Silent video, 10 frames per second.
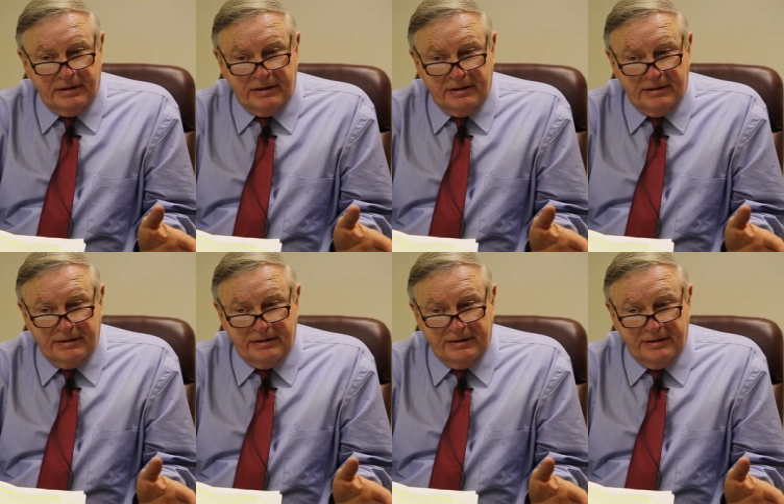uh,
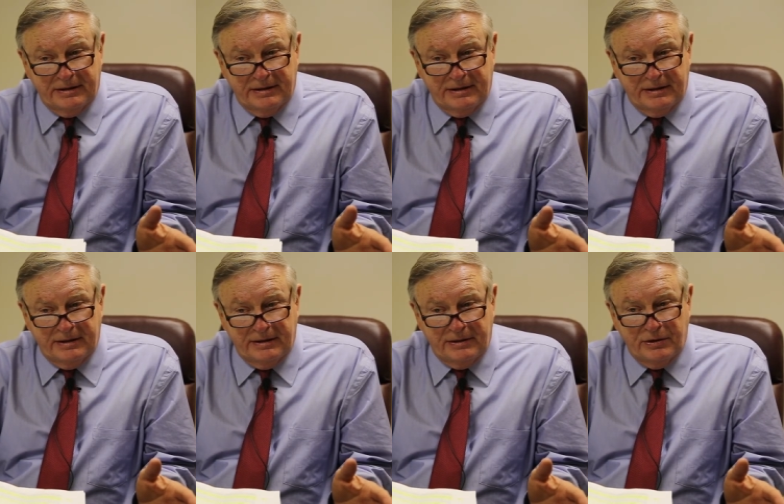
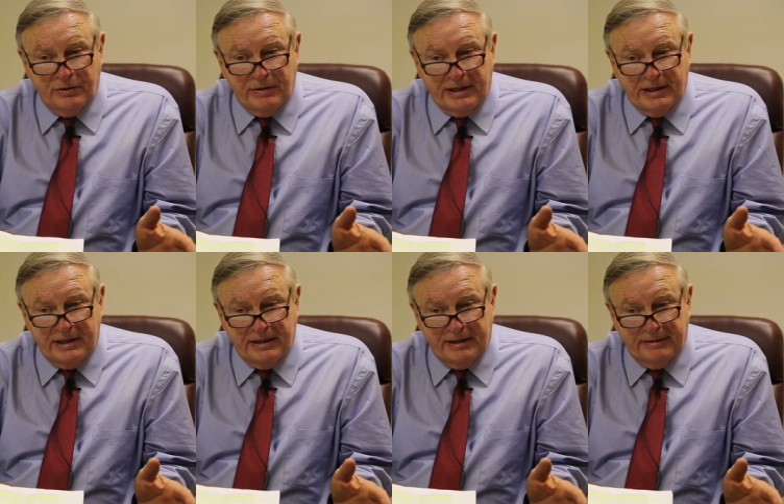do
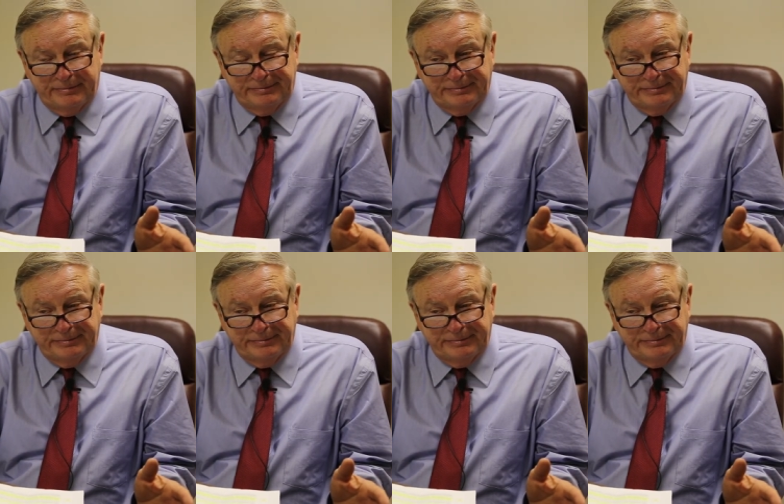a uh,